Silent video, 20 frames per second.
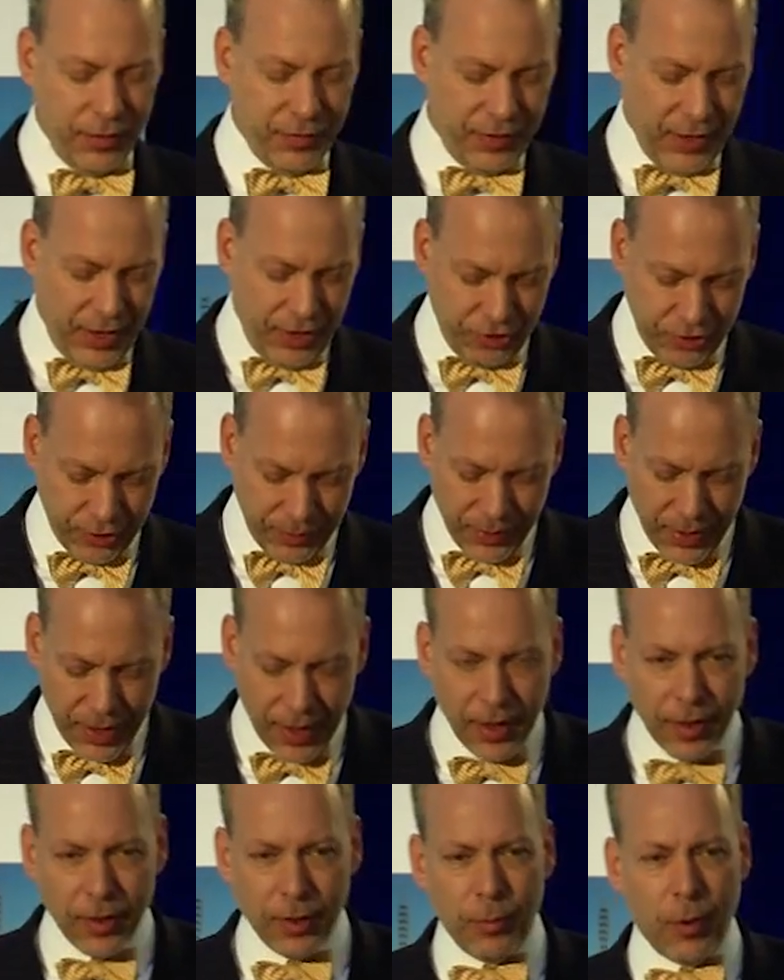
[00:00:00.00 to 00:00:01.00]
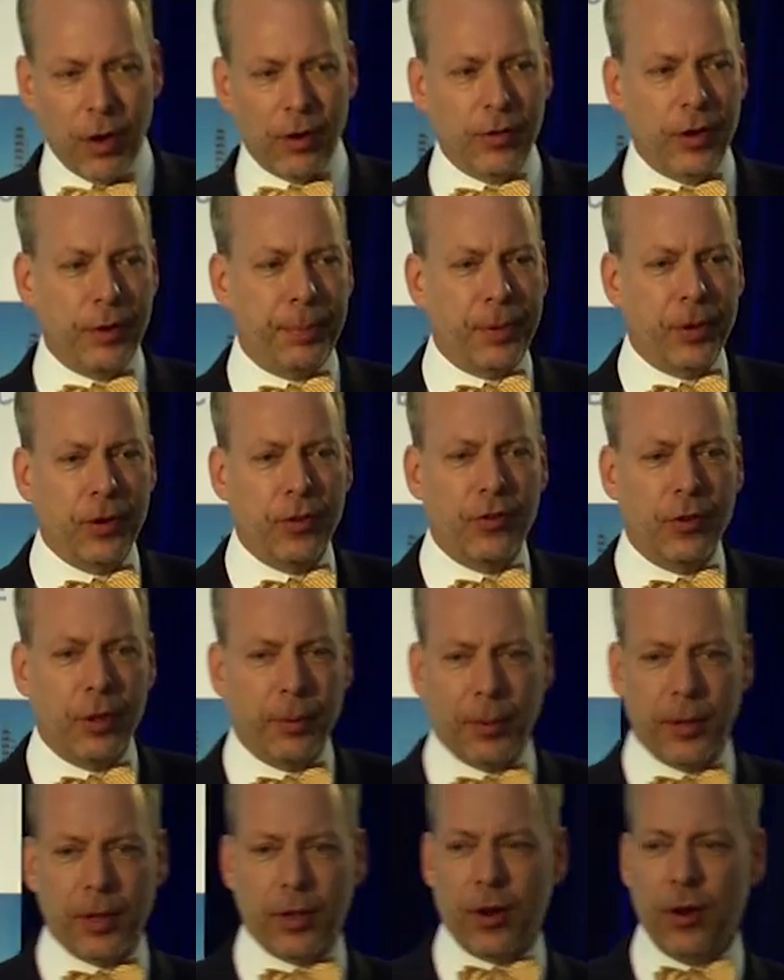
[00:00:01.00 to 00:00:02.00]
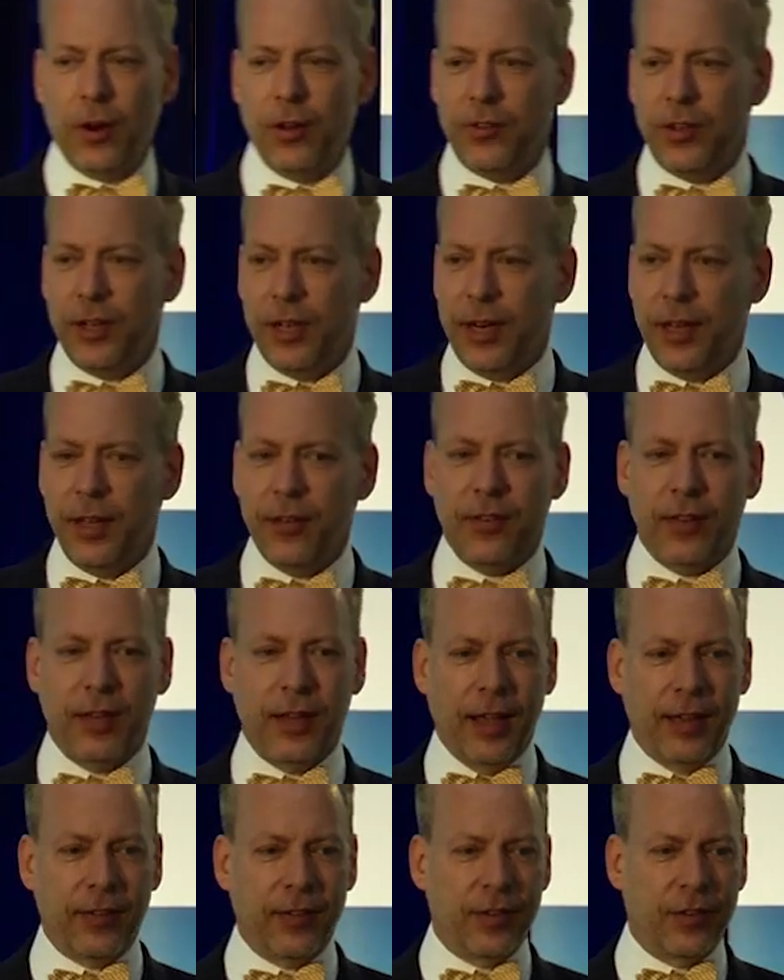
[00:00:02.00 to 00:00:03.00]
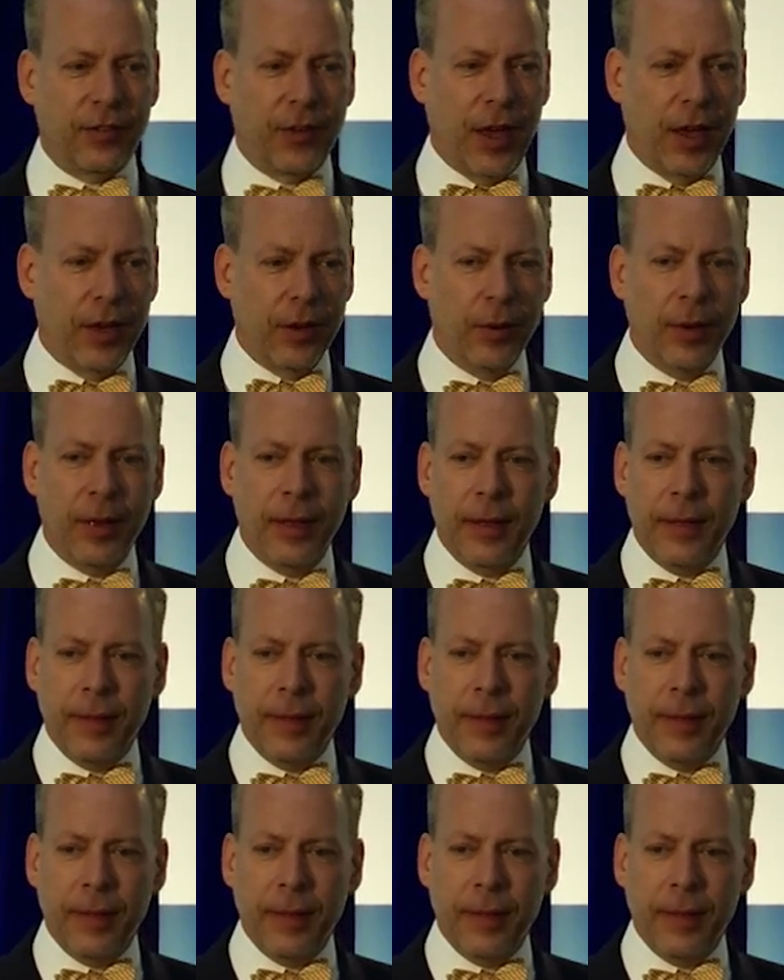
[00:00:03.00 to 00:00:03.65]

Inflation. The more reproducible a currency it is, the less its value.